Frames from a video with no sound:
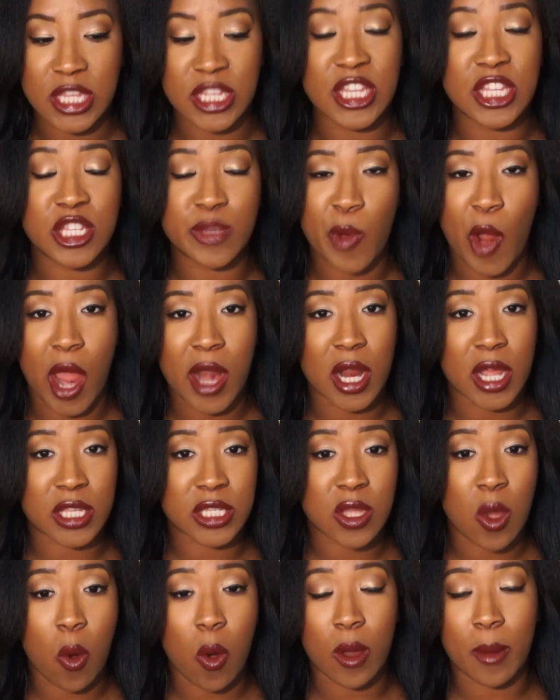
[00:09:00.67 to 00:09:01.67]
these
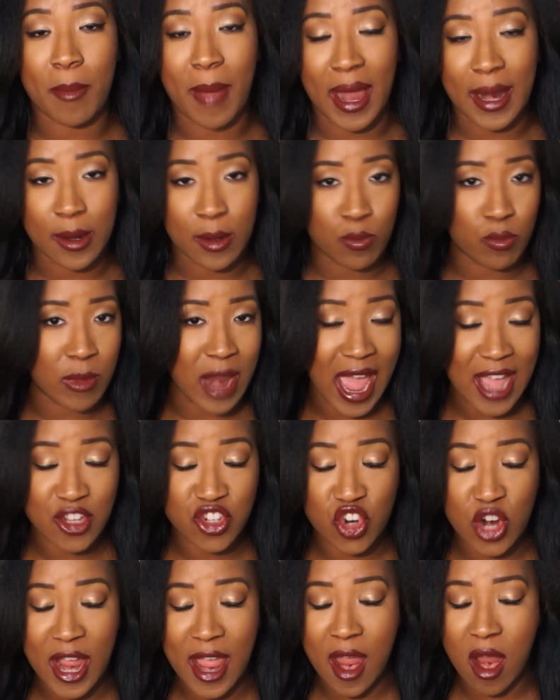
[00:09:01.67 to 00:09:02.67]
products on my
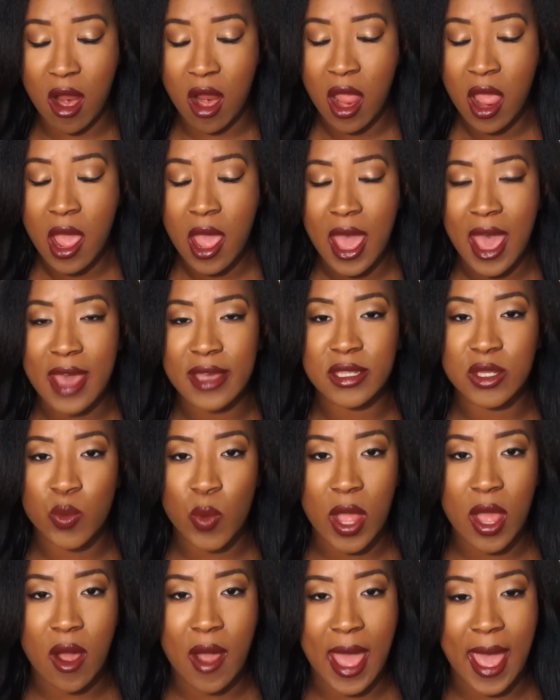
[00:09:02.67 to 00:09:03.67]
natural hair as
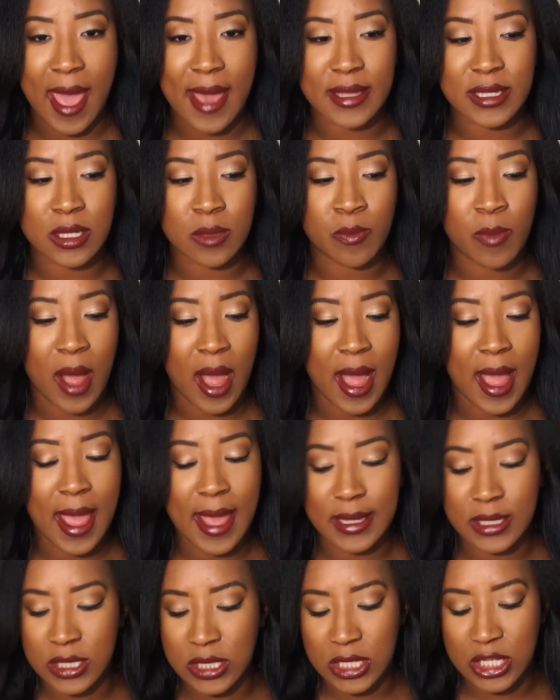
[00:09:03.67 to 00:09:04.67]
well as my
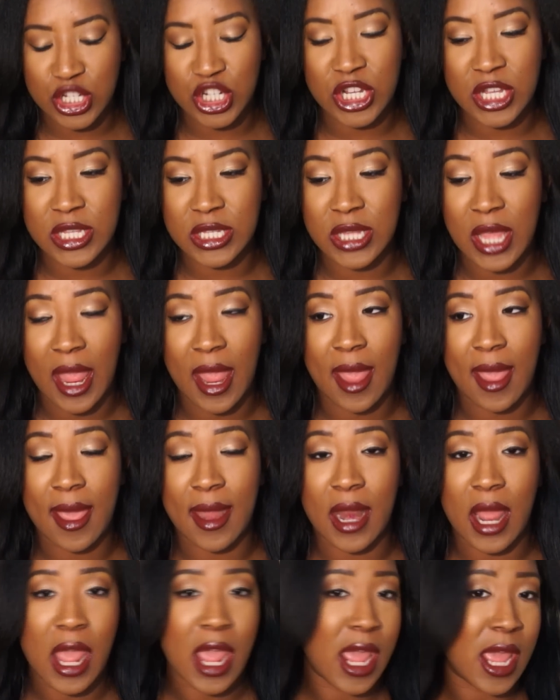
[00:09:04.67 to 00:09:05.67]
extensions,
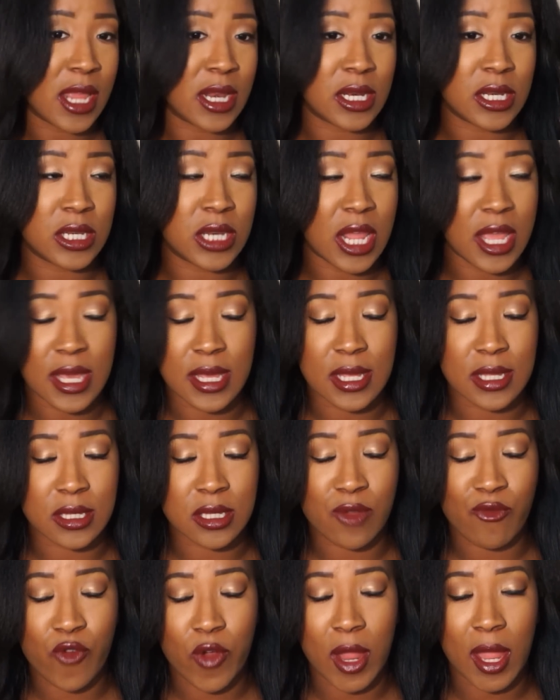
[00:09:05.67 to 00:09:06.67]
and it
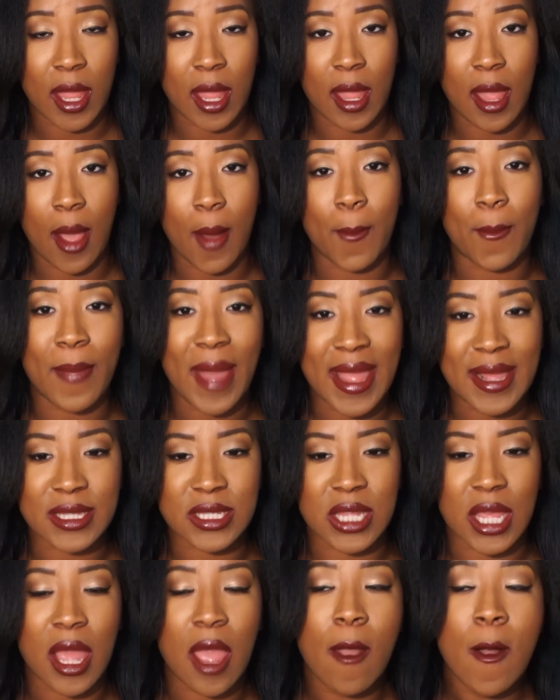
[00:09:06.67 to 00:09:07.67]
is freaking
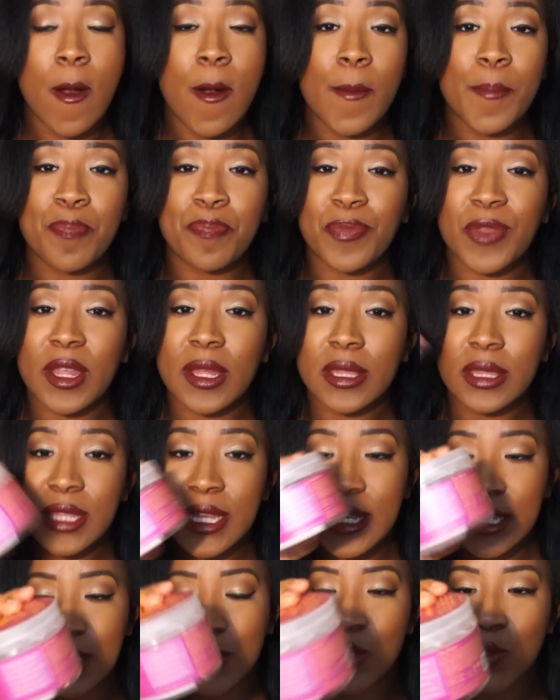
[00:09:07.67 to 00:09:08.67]
amazing.
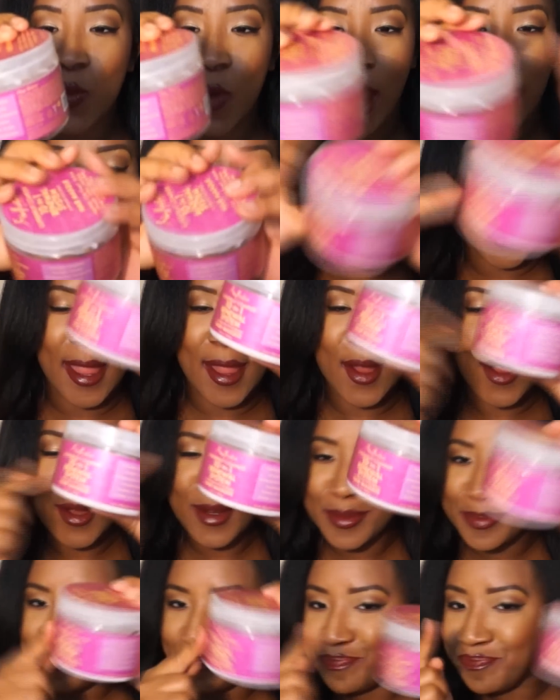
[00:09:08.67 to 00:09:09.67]
This right
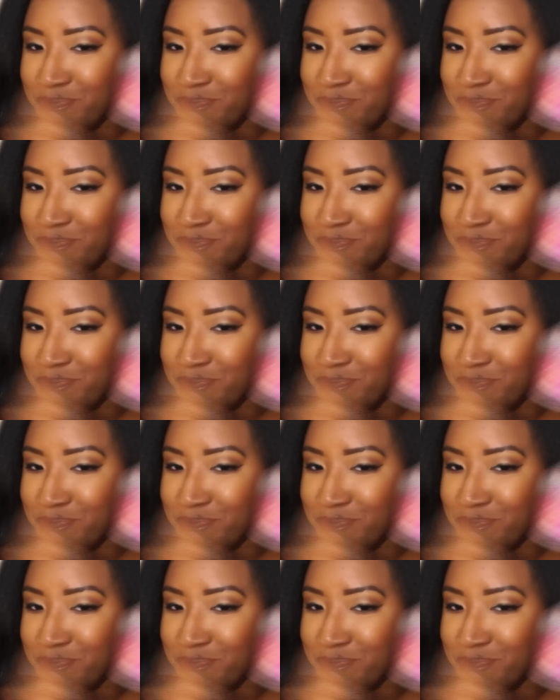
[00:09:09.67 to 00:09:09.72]
here